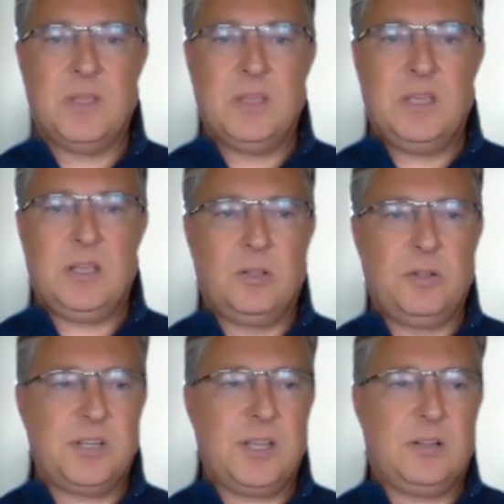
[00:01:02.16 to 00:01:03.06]

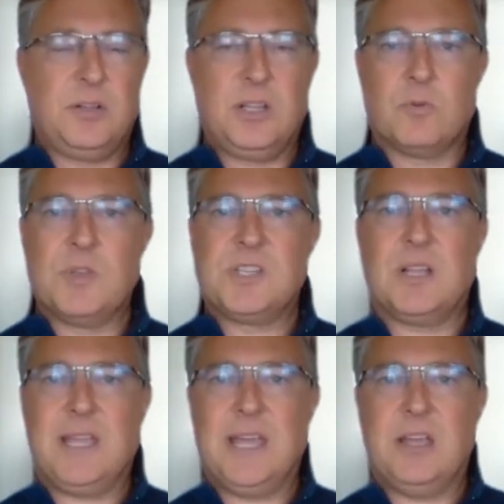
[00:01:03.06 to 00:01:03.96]
including, including the
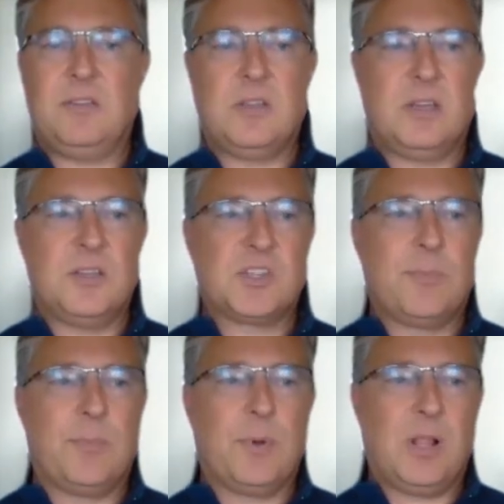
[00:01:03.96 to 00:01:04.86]
recently aired uh,
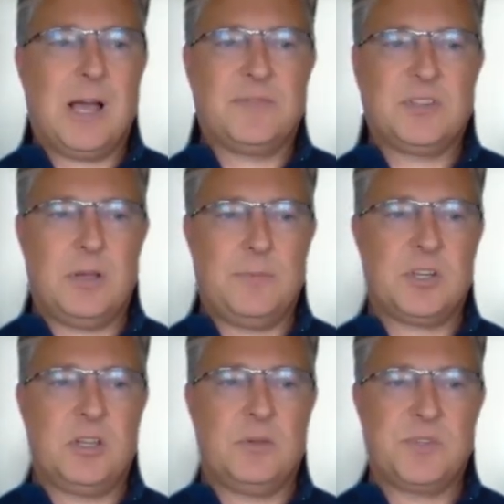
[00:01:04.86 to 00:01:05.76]
Super Bowl halftime
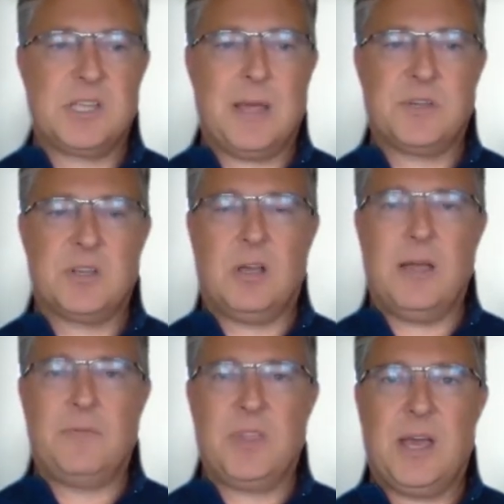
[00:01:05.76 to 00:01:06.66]
show that was captured
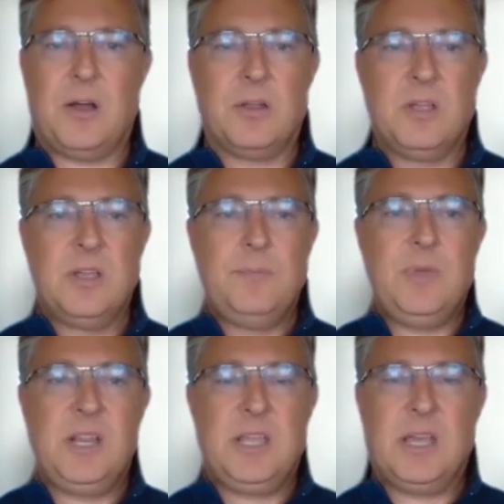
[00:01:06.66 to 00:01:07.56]
live with our
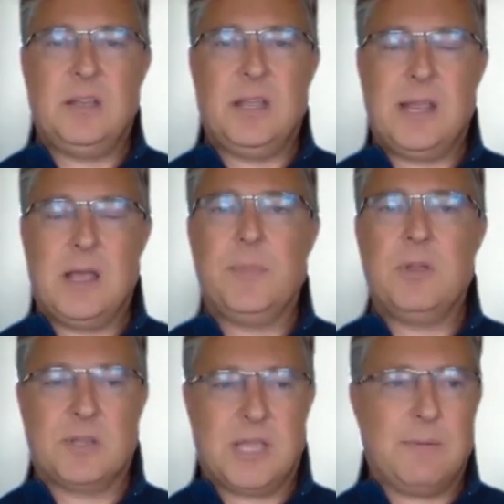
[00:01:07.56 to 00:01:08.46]
Mini and, and our
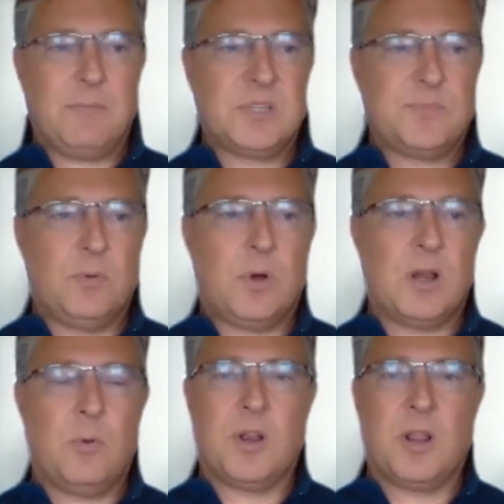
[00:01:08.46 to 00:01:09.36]
Amira cameras. But what
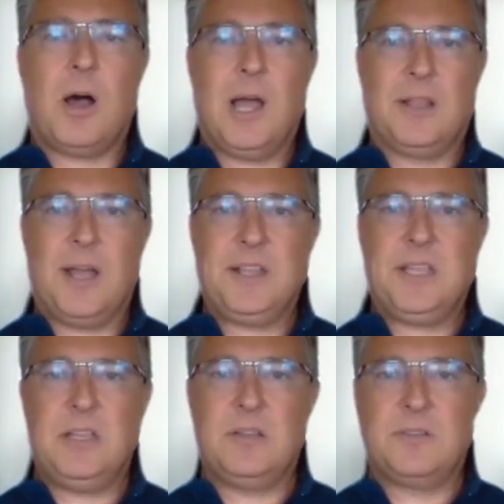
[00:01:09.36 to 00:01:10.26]
I want to highlight
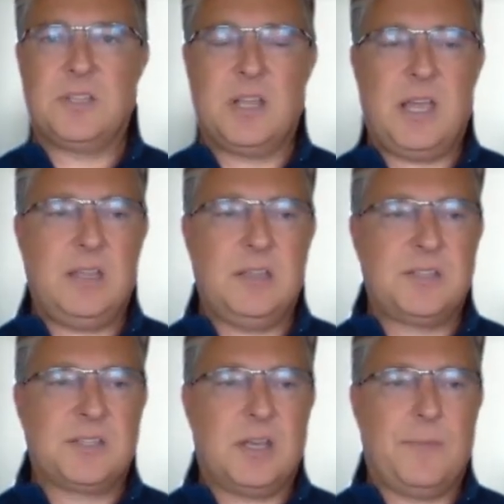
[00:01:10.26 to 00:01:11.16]
here today
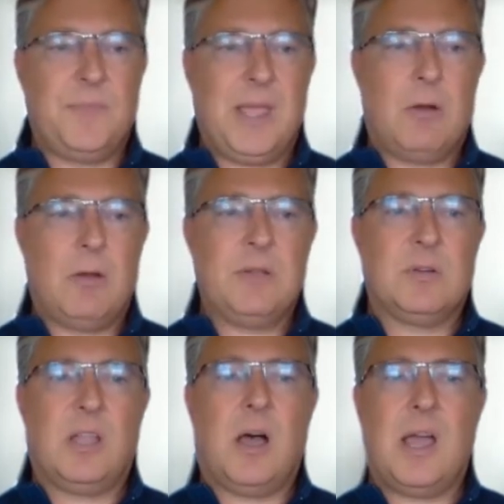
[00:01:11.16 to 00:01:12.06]
is um, our
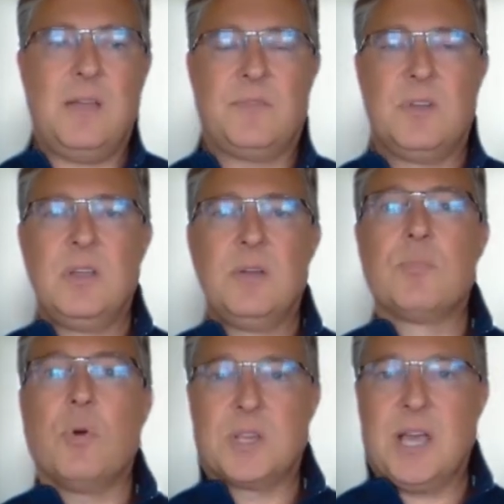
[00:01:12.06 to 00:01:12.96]
Amira Live
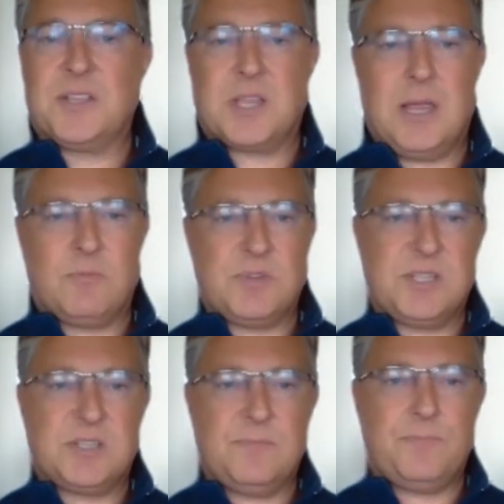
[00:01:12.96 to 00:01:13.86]
broadcast camera
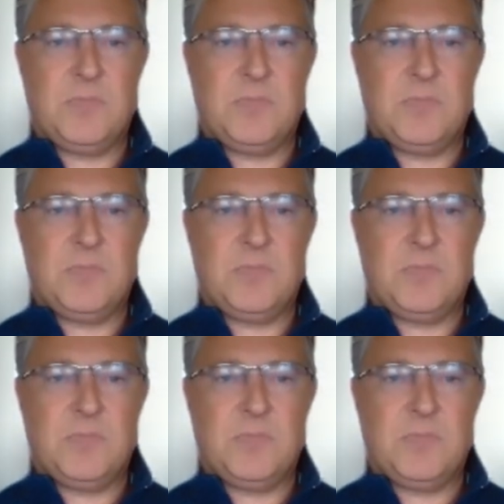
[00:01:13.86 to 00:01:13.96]
system.